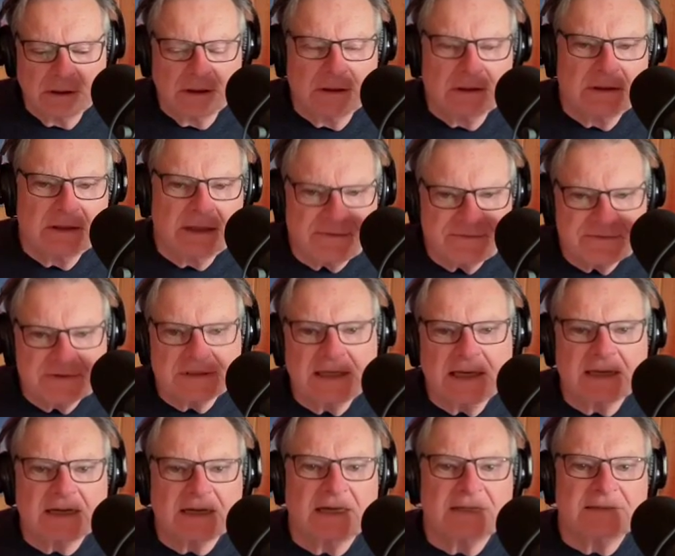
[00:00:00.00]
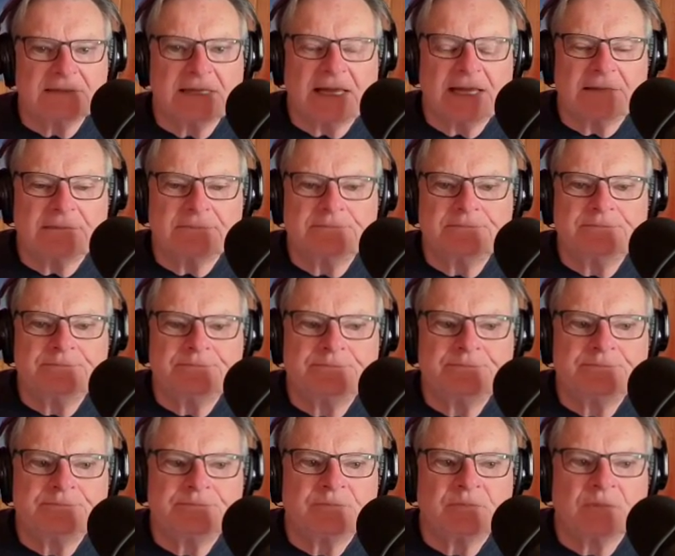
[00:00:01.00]
Enough said on that.
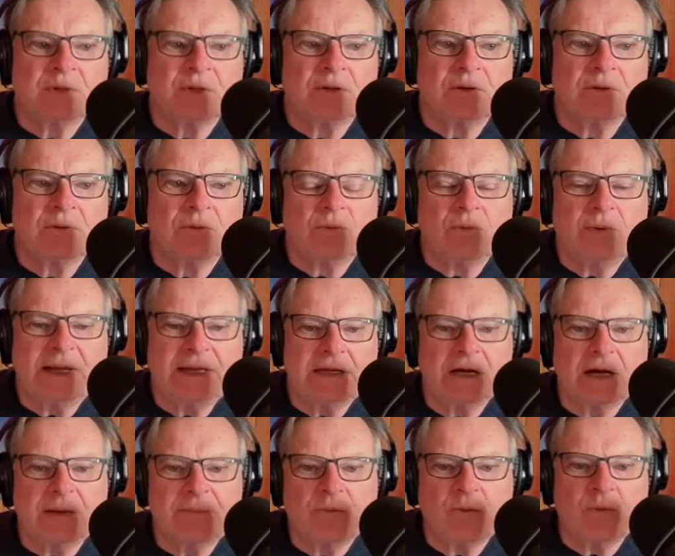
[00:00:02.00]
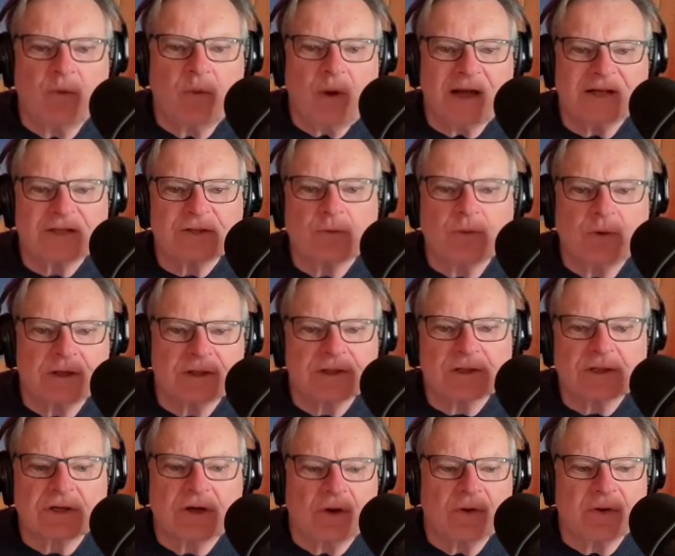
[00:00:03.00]
Wake up, watch what's
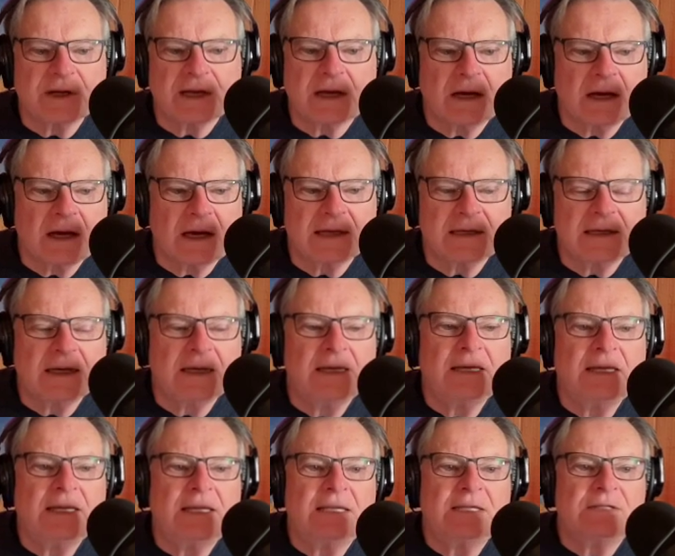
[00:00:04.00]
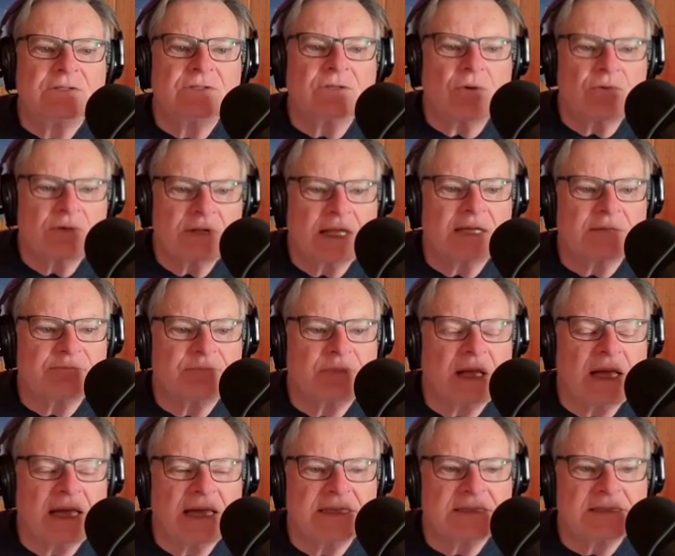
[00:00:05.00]
going on. Don't get
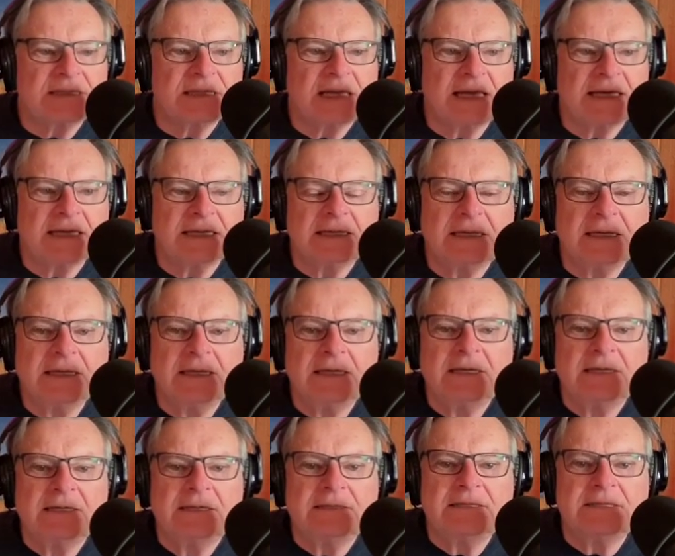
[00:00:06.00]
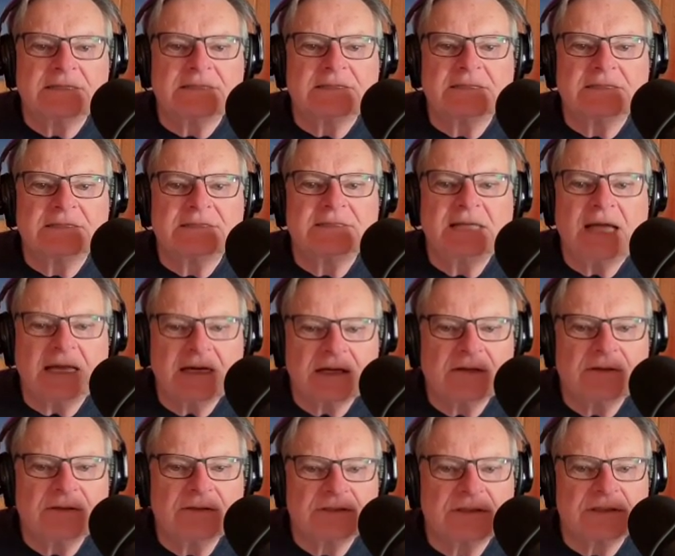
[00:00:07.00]
blindsided. This is not a
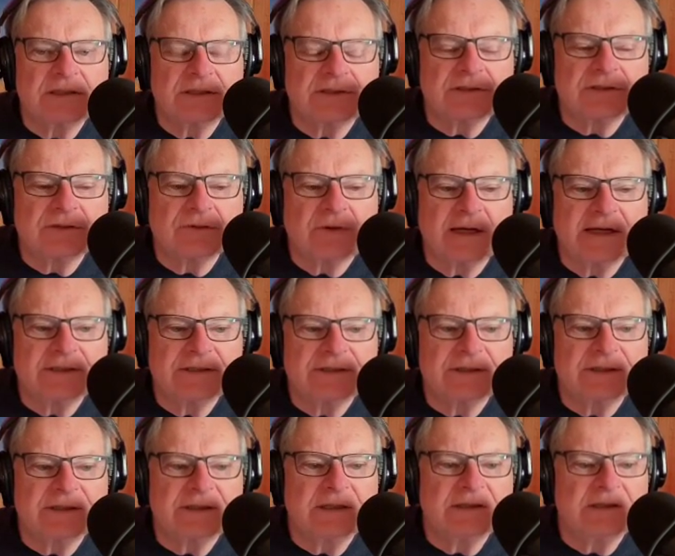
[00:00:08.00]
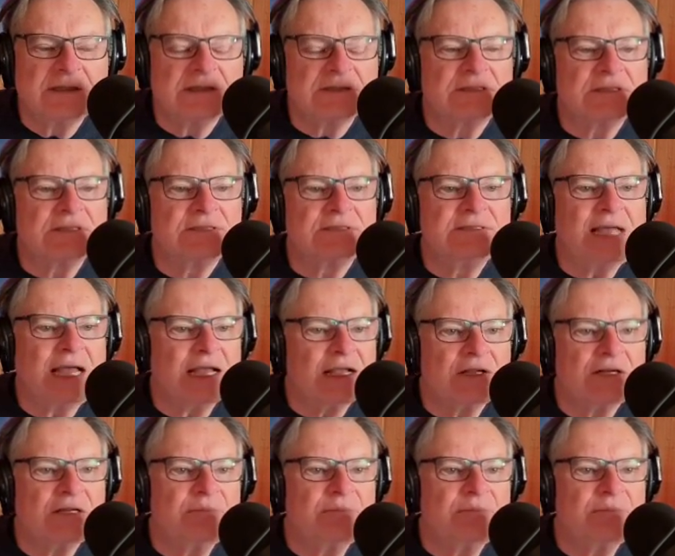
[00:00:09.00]
good situation. This is not going to